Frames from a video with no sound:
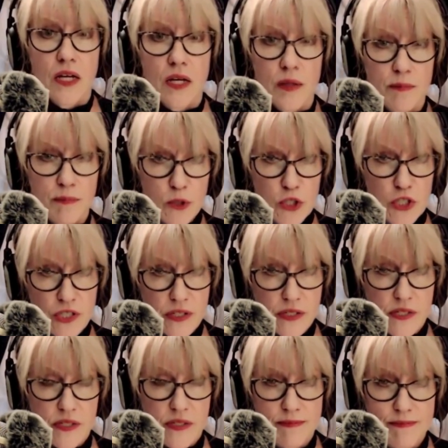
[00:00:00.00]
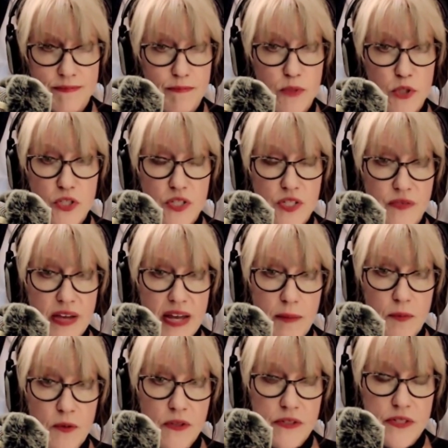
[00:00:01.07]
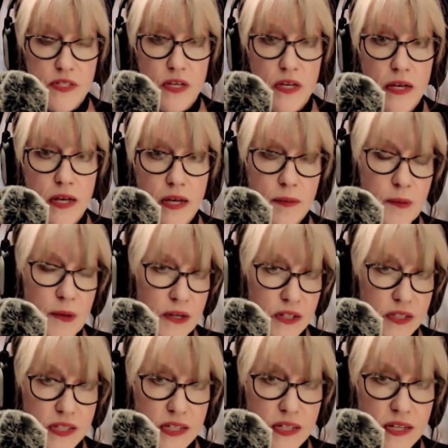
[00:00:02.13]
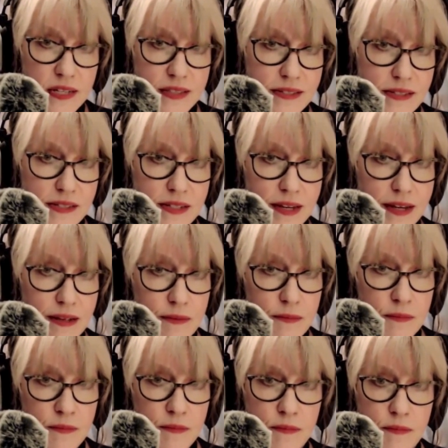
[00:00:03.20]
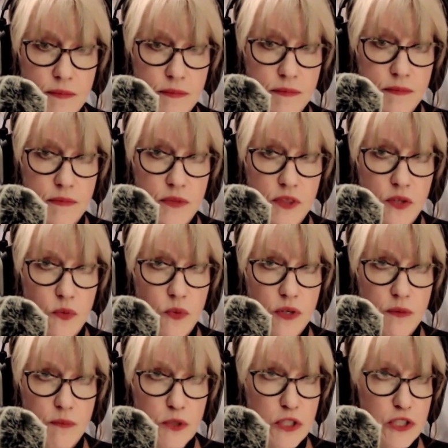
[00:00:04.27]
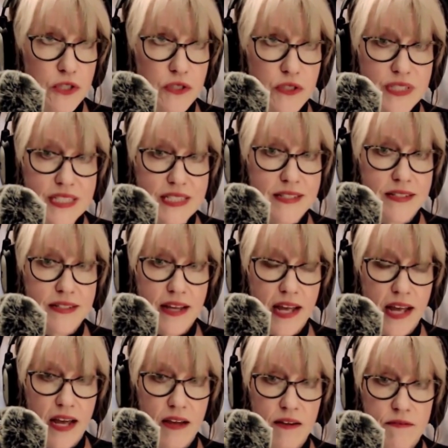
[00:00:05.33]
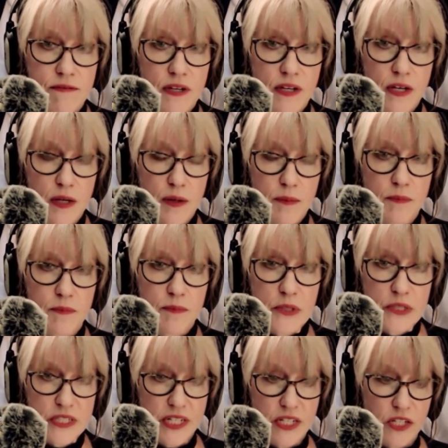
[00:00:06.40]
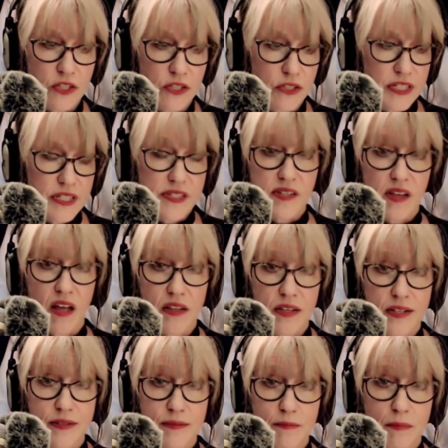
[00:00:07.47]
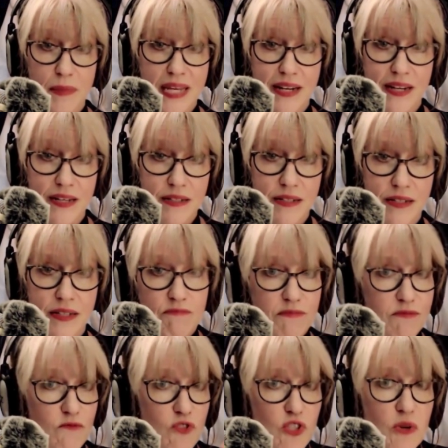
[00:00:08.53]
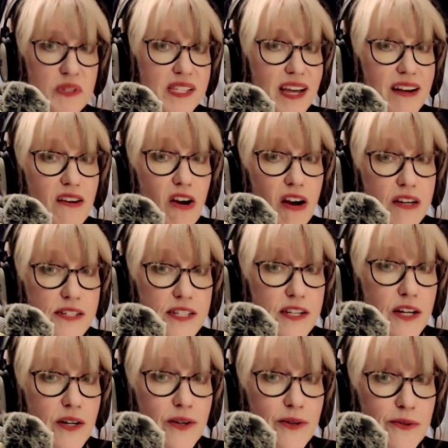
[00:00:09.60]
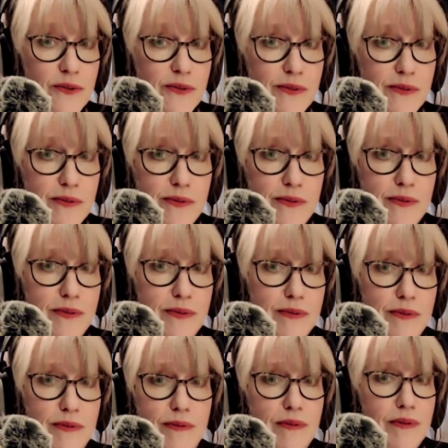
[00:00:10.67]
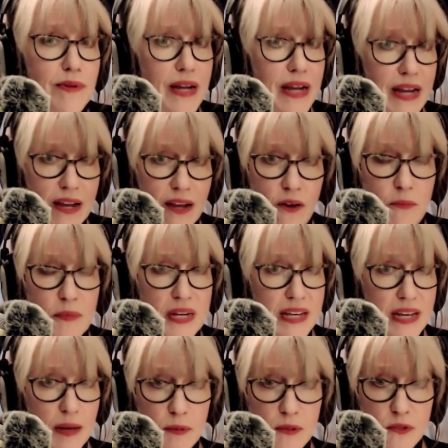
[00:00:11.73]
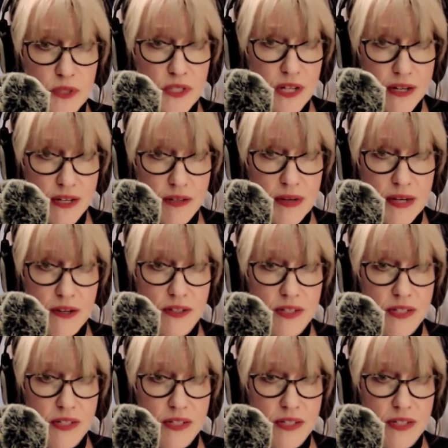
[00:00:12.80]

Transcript: Bushels of apples. Apparently, at this time, the word bushel didn't have a particularly solid meaning, so it's kind of hard to know how many apples we're talking about.